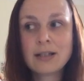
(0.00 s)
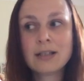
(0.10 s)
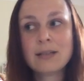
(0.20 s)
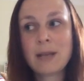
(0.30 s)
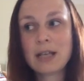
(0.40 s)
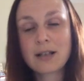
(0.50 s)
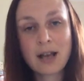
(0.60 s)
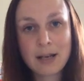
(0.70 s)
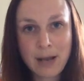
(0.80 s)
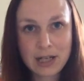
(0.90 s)
because it makes
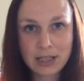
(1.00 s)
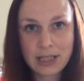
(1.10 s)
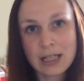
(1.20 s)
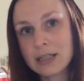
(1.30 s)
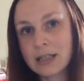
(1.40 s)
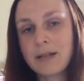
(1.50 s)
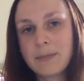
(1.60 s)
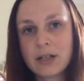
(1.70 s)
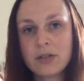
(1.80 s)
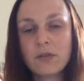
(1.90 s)
colour matching easier,
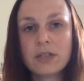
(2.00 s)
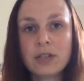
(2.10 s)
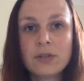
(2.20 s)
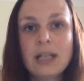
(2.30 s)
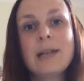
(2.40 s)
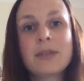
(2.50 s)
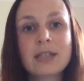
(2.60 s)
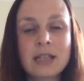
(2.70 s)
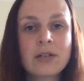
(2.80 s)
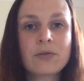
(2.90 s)
because obviously you're dealing with
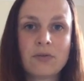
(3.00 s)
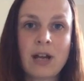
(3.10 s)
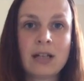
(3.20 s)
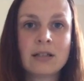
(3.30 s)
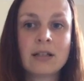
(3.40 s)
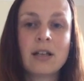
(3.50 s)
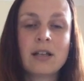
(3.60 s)
a single strand,